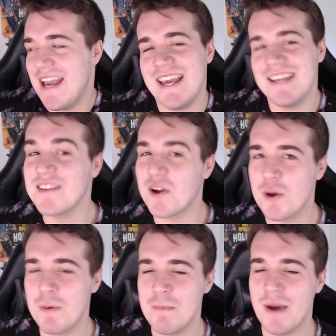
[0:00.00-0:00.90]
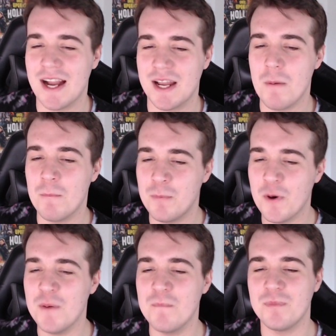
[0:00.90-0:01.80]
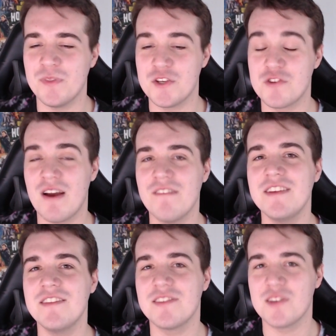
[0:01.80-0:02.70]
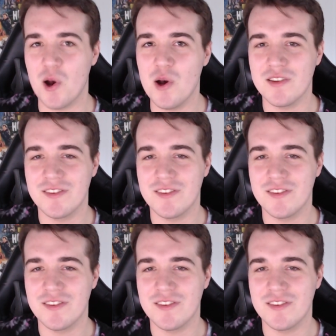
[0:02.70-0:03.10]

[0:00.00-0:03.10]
he's not coming back, but the Travis Scott